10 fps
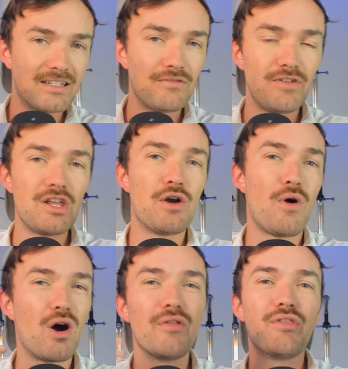video
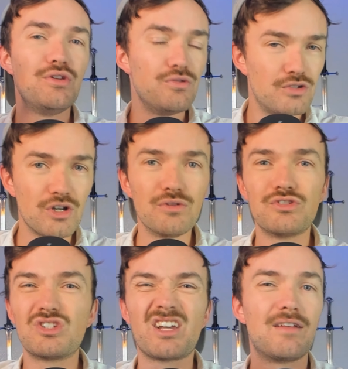on the new zones,
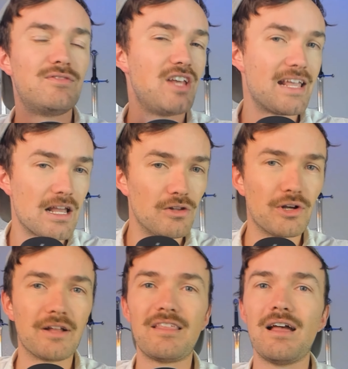just kind of taking a
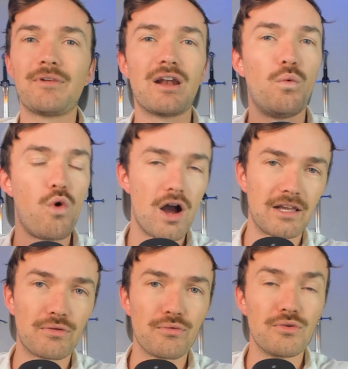look at them, kind of
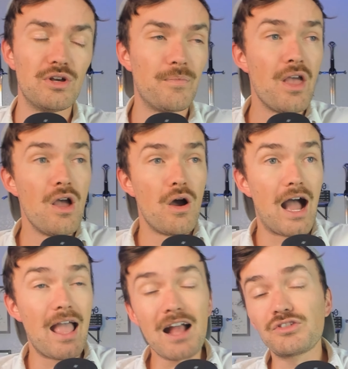walking through them.
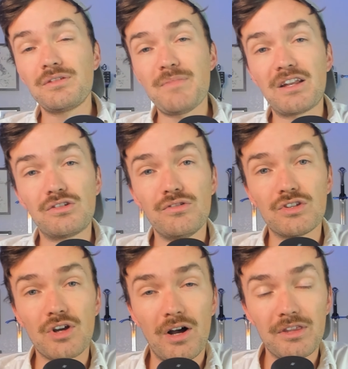I actually managed to do
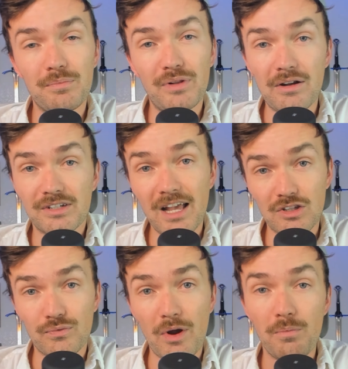this on the player
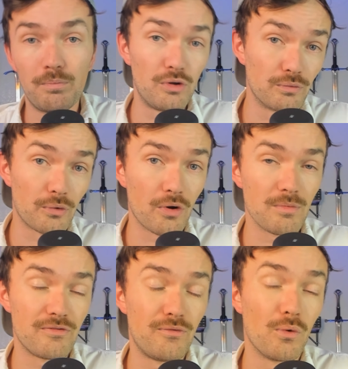test realm Bull Roar
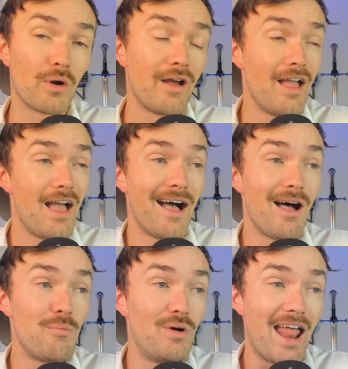before,
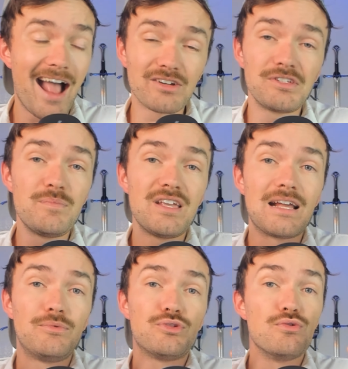but actually being
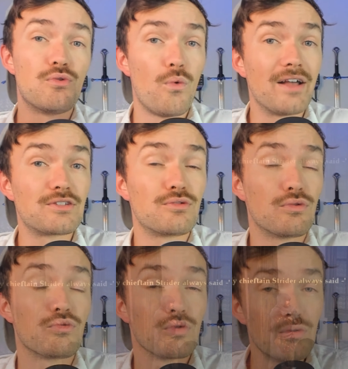able to quest through the